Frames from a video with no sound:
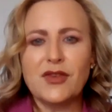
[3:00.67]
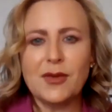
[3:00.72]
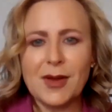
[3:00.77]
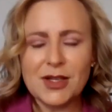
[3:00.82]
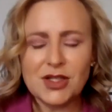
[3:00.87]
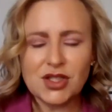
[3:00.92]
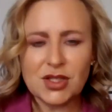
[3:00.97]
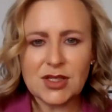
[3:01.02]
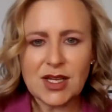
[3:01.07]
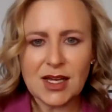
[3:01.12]

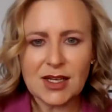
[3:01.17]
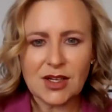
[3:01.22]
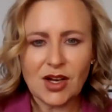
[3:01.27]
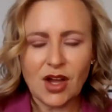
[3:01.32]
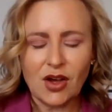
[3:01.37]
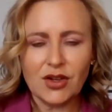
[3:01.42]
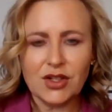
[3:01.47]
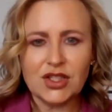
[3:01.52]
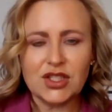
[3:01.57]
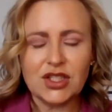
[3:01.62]
information
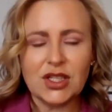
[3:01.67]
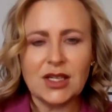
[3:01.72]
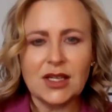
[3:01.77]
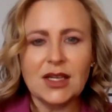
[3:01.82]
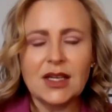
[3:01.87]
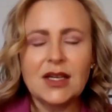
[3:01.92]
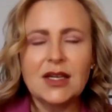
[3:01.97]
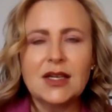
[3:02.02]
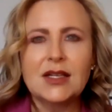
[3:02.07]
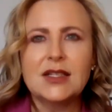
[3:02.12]

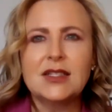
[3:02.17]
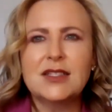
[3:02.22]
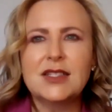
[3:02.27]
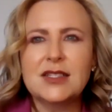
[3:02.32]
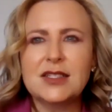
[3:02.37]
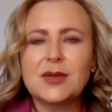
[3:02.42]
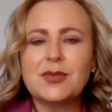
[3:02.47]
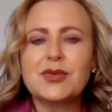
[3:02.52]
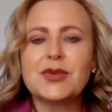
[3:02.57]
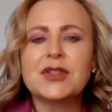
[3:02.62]
technology,
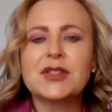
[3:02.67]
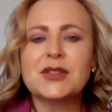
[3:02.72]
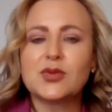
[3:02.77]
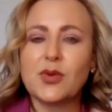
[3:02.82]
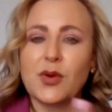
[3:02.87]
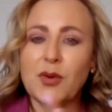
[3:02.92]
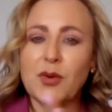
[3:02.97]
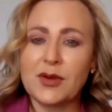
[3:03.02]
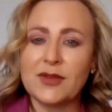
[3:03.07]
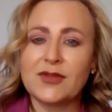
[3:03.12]

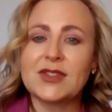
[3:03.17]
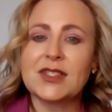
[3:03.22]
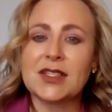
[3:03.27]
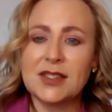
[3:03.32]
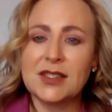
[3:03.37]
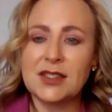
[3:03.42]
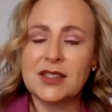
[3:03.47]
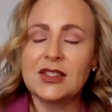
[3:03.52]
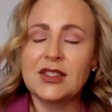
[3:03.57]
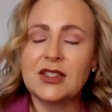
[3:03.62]
disciplines where
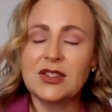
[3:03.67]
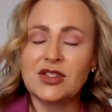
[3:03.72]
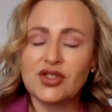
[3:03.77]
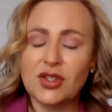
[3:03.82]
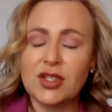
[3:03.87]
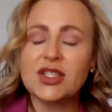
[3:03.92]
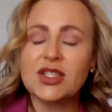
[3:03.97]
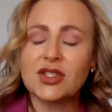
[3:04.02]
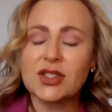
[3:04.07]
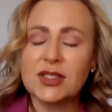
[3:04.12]

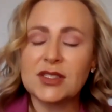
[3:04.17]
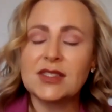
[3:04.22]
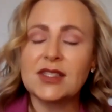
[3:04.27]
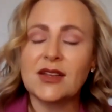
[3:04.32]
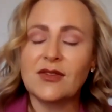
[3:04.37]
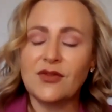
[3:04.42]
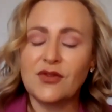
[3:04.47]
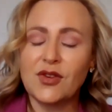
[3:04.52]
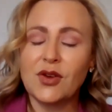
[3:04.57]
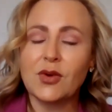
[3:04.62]
traditionally
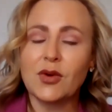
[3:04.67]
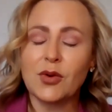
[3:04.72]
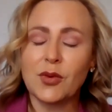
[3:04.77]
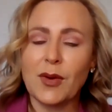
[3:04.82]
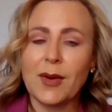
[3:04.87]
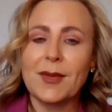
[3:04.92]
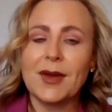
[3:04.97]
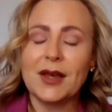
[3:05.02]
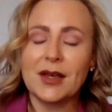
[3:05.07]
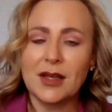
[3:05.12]
seen
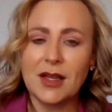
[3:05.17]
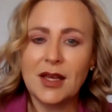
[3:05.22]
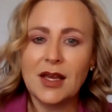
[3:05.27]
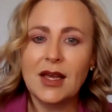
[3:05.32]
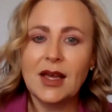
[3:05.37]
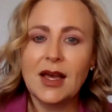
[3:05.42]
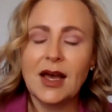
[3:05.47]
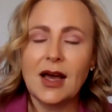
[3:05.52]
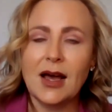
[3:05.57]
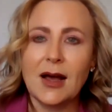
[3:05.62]
fewer women.
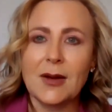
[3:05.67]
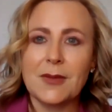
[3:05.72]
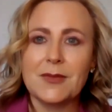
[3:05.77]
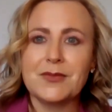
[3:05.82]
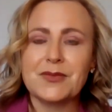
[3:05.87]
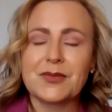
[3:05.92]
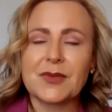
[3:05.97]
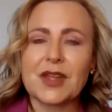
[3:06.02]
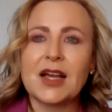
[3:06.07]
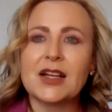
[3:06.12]

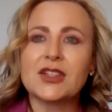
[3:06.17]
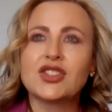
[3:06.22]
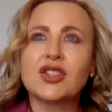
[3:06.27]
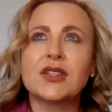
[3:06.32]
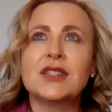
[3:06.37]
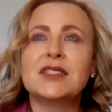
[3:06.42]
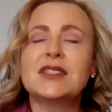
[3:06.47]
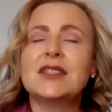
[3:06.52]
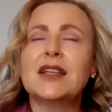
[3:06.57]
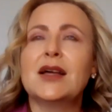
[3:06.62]

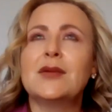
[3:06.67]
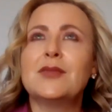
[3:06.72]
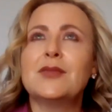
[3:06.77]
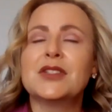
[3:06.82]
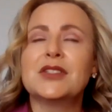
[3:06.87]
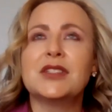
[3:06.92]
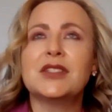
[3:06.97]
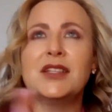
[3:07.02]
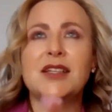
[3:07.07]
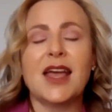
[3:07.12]
Actually, the
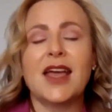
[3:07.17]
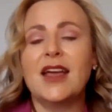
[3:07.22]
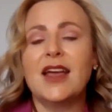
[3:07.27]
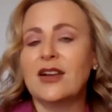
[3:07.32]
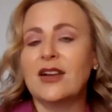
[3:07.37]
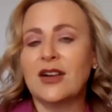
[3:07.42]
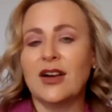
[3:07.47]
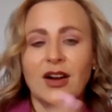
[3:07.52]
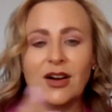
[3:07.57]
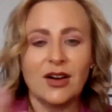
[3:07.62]
numbers
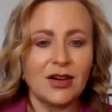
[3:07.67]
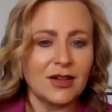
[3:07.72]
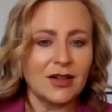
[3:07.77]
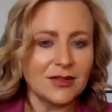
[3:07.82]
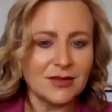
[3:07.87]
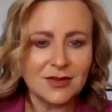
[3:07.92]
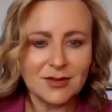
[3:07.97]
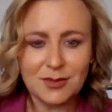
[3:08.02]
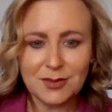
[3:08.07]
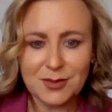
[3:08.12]
today
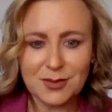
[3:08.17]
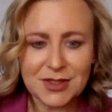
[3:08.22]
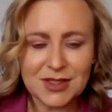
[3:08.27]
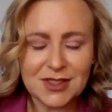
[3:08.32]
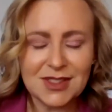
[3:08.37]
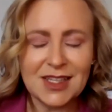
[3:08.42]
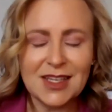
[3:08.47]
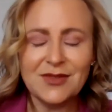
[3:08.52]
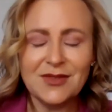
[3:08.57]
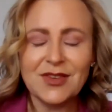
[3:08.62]
are
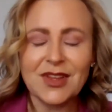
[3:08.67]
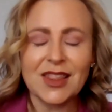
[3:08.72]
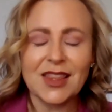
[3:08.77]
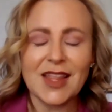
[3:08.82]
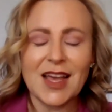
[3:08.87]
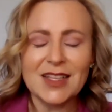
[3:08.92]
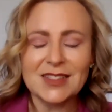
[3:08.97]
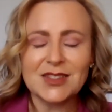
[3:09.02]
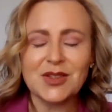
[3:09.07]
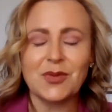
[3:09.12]

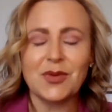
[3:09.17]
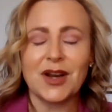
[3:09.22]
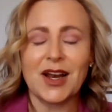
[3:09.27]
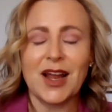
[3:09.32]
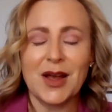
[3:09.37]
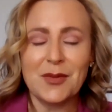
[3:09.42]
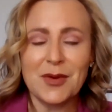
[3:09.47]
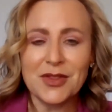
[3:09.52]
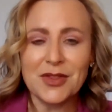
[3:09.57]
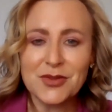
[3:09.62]
even less than
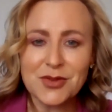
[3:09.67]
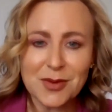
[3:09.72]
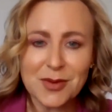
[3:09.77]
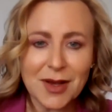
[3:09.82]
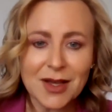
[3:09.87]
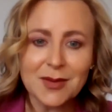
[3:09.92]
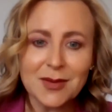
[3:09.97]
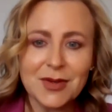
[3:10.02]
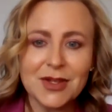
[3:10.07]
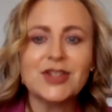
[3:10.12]
when I went
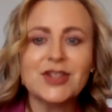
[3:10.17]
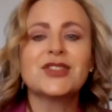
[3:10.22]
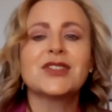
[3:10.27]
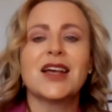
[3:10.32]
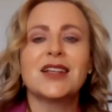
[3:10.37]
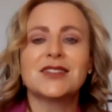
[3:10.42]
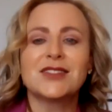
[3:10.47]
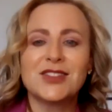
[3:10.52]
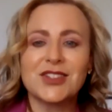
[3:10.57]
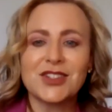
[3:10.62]
through my computer
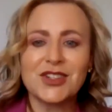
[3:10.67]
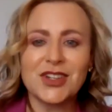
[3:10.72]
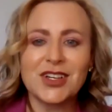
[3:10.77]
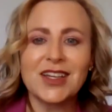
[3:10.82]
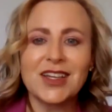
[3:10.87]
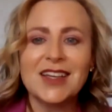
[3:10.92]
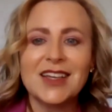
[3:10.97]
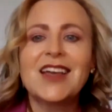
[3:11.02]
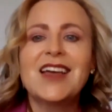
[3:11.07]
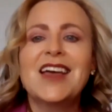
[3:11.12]
science
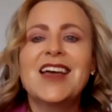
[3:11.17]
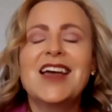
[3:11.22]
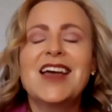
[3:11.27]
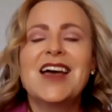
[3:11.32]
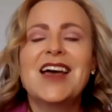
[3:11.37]
degree.